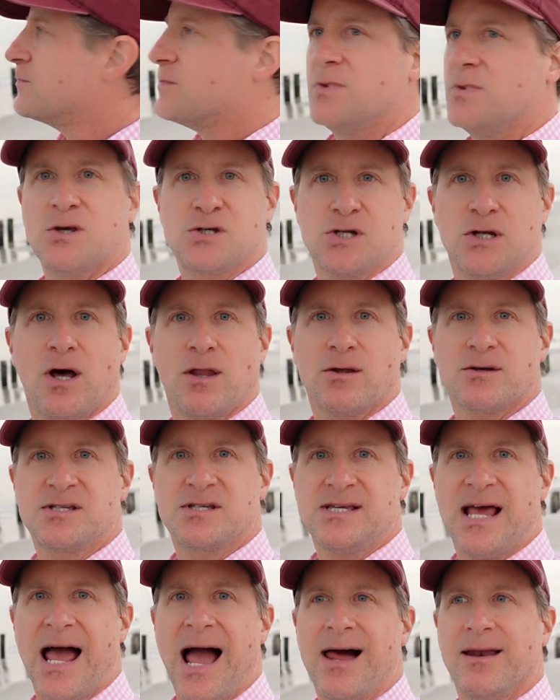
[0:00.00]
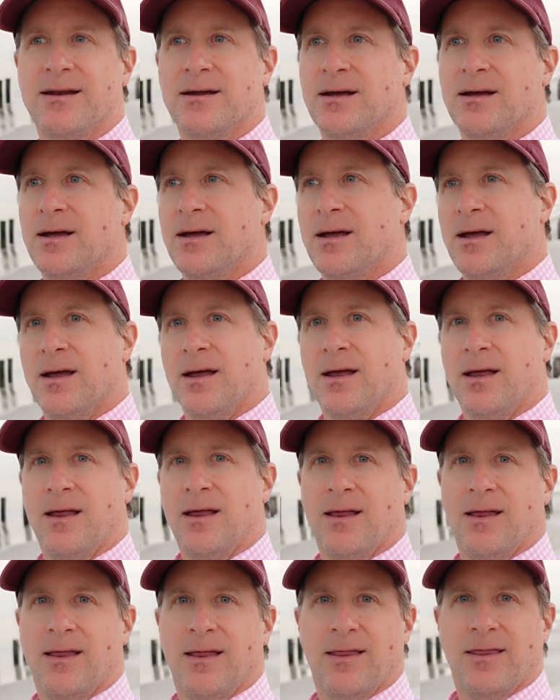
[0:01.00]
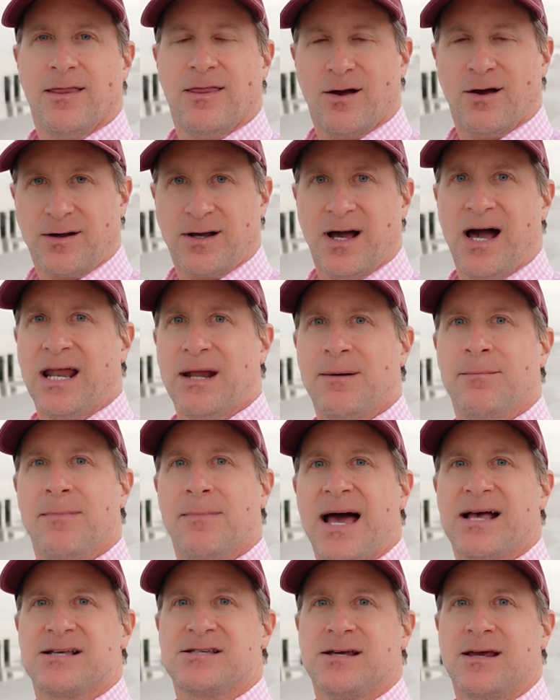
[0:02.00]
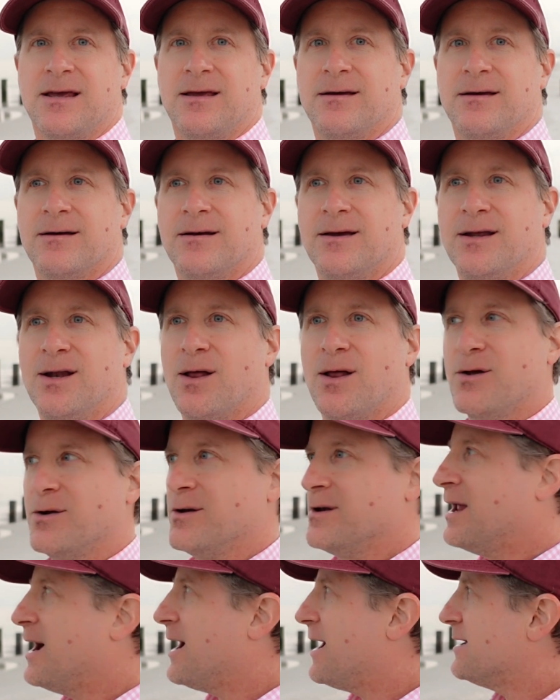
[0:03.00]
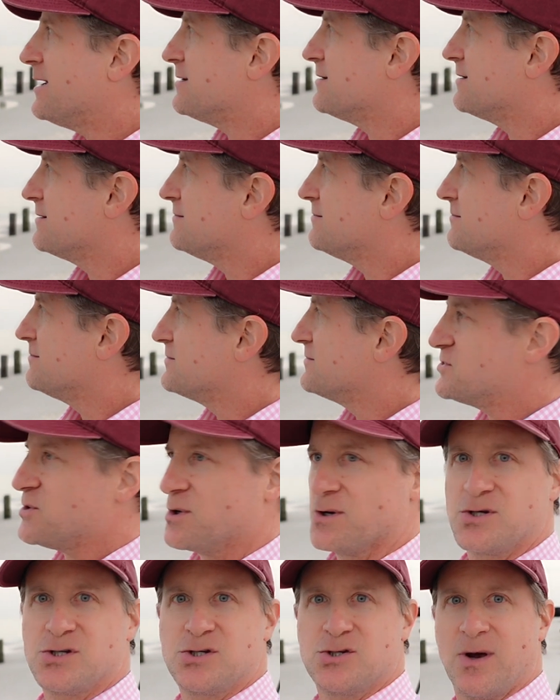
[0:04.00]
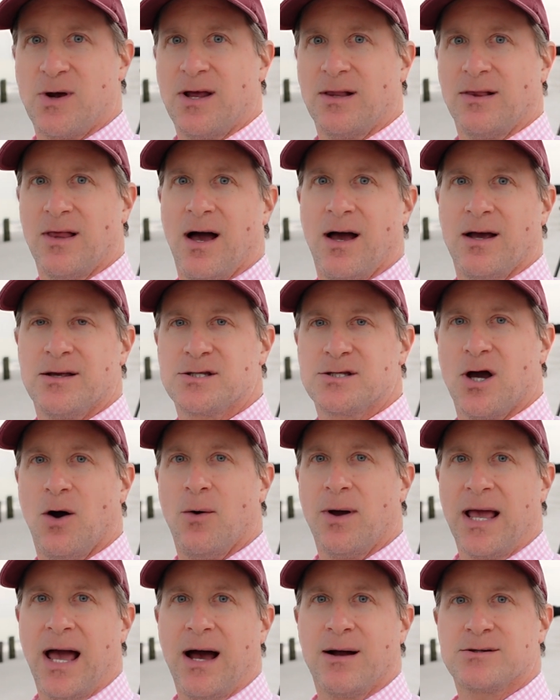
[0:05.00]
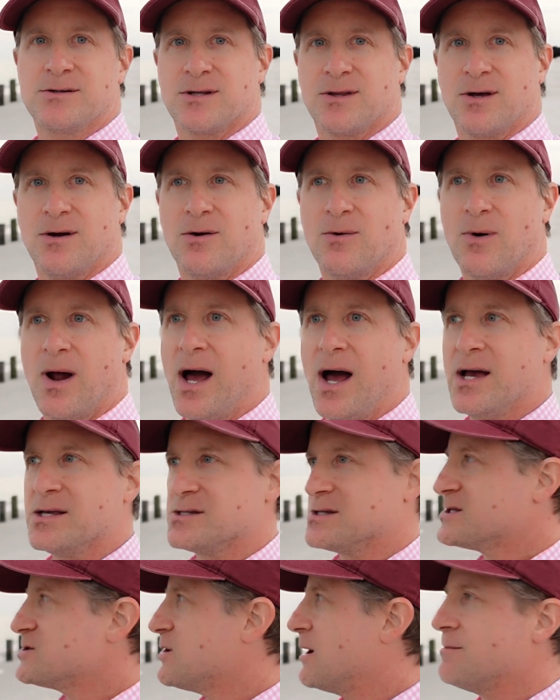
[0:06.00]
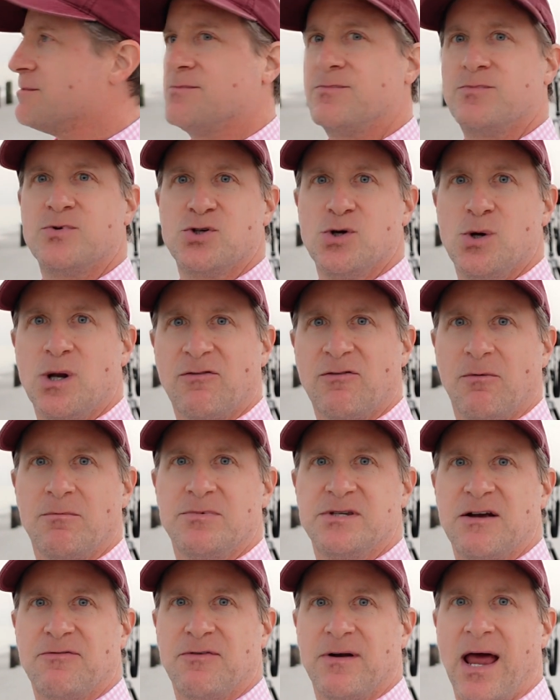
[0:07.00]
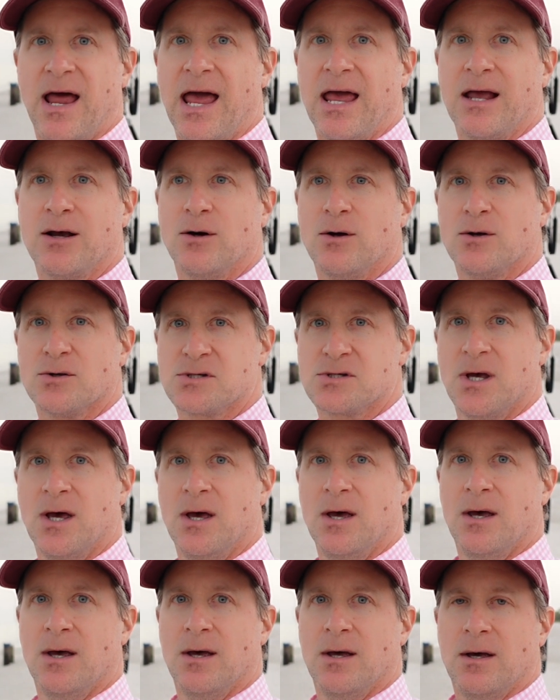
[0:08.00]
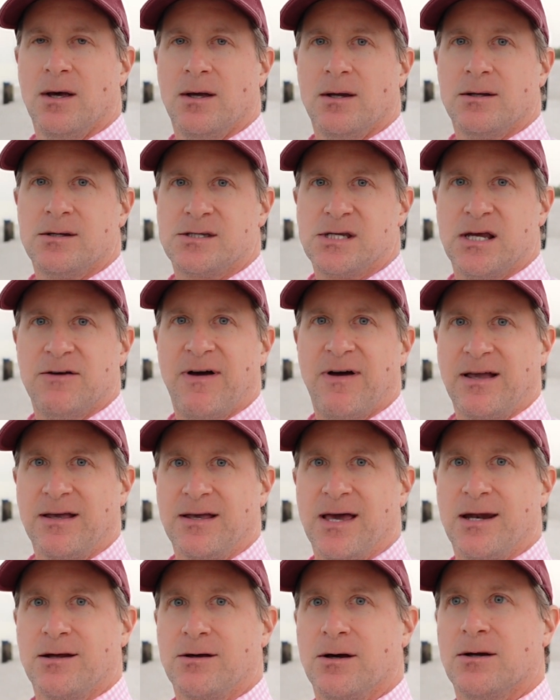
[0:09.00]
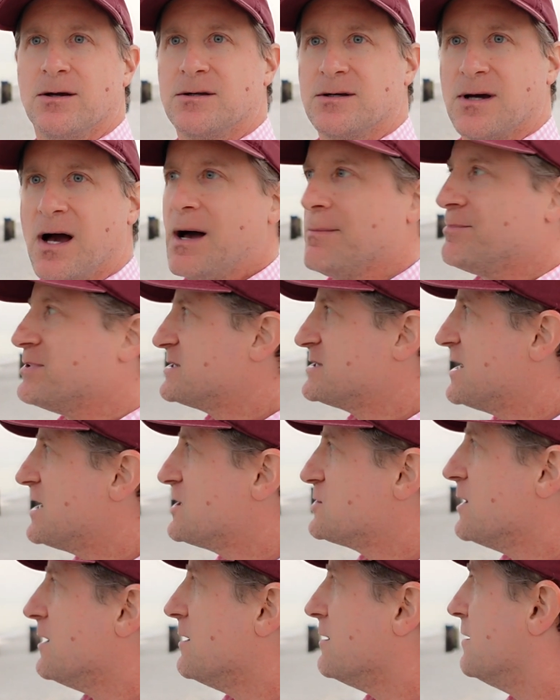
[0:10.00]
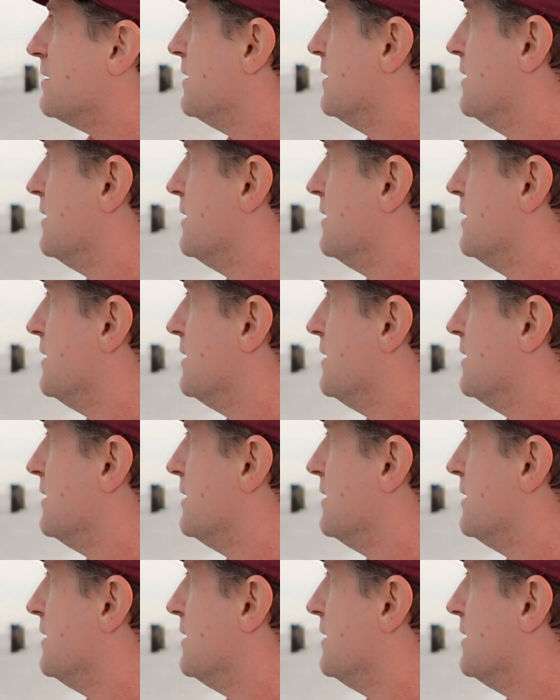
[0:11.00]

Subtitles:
there's another set. They're kind of messy. You know, they're not sort of straight lines going out to the horizon. So I'm shooting from different angles to see if I can get a good composition.